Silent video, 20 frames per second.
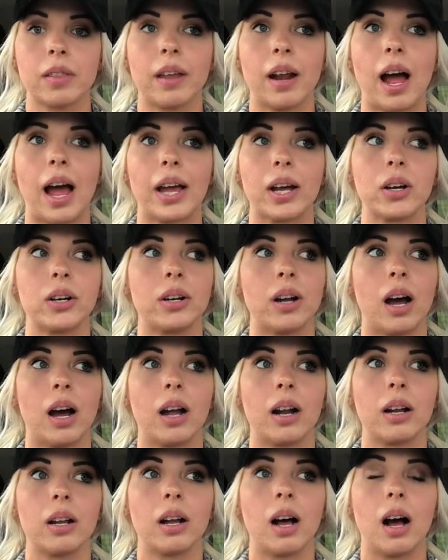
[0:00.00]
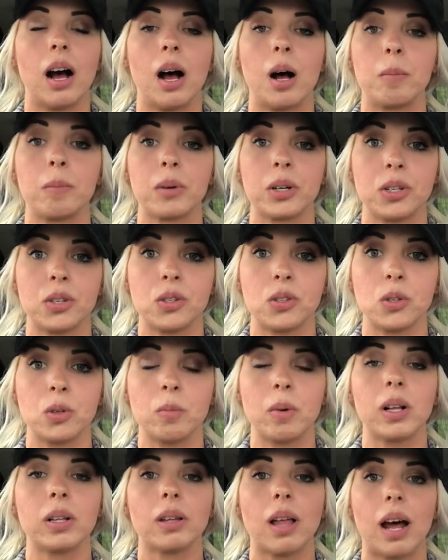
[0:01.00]
that I could not
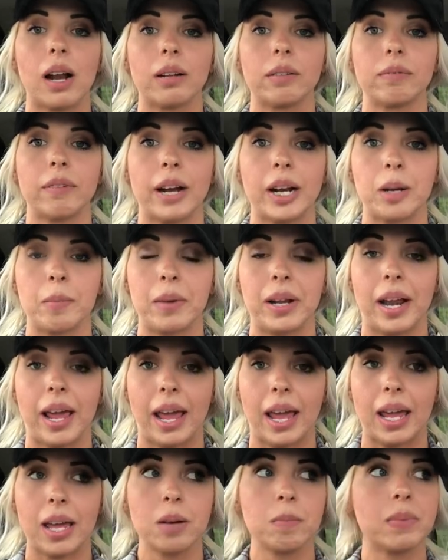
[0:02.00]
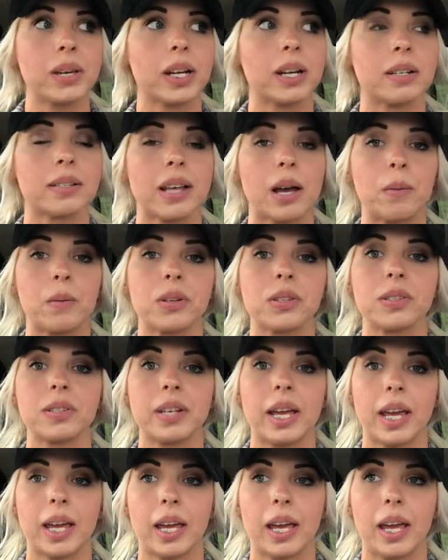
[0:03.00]
consume a lot of vitamin A because I was
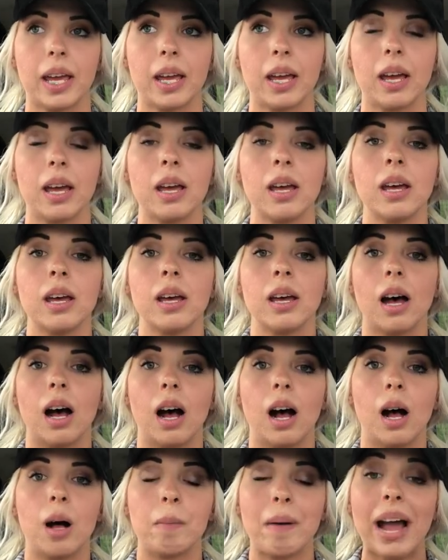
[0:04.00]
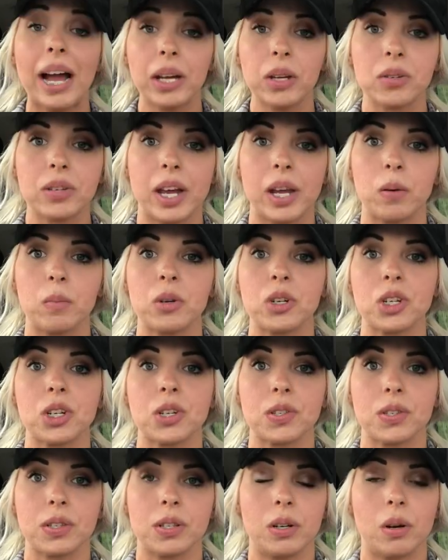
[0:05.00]
taking Accutane, which
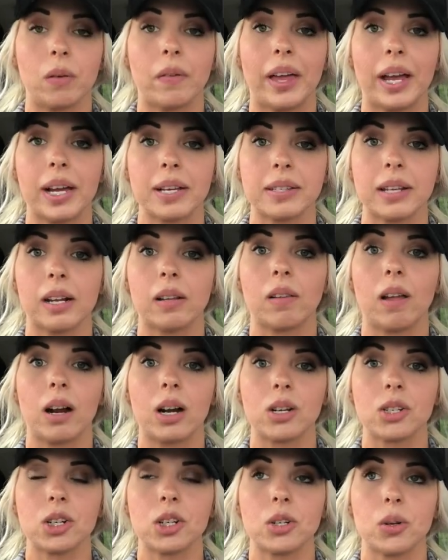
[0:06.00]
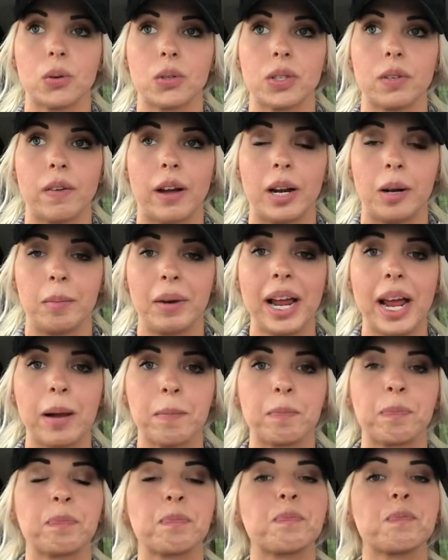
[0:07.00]
is, like I said, a large dose of vitamin
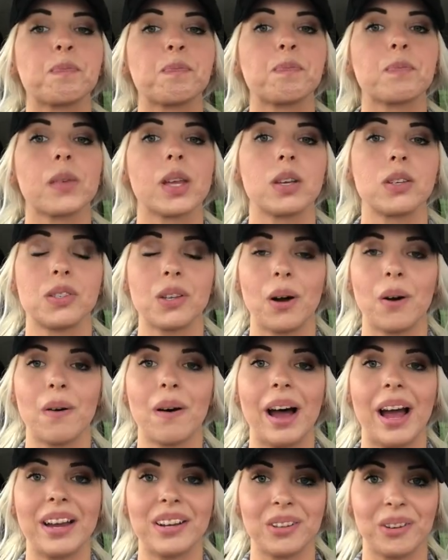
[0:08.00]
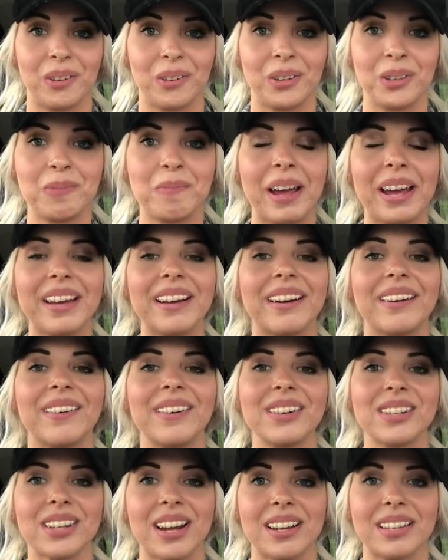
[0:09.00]
A. So I told my
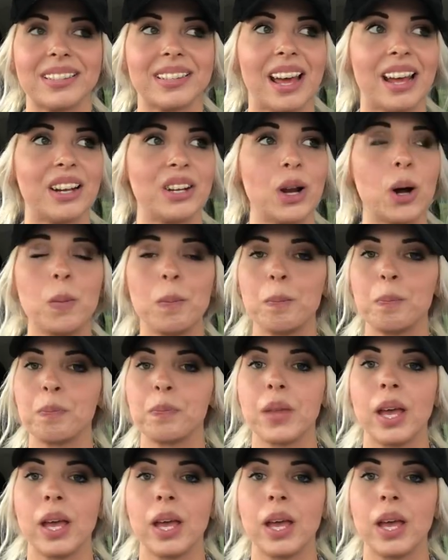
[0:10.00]
coach, I said, nope.